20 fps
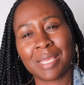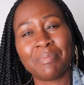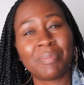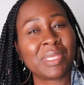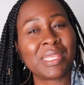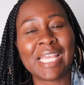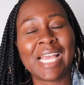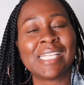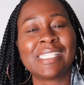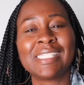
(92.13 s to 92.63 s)

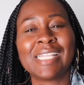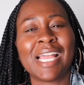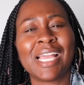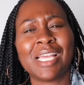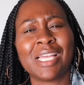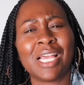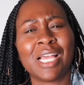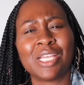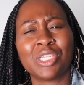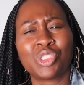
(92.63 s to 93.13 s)
But that's
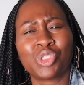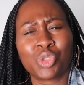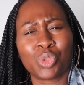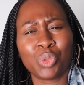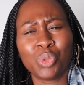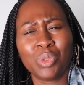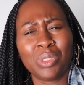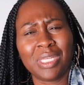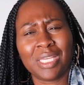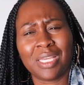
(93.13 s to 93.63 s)
not
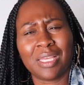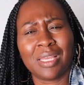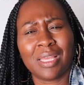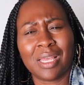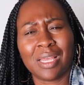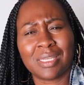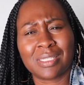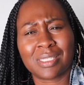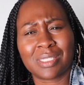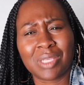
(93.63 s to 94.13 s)
truly
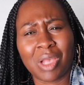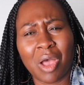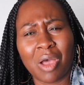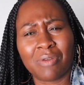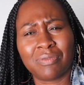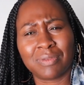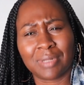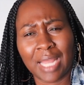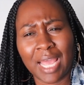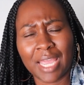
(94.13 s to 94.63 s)
a
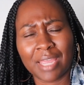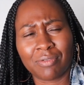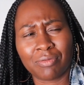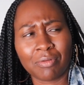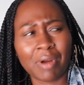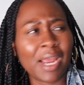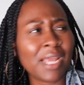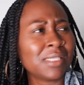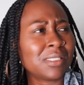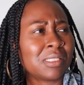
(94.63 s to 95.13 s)
soft life,
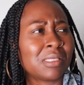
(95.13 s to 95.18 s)
right?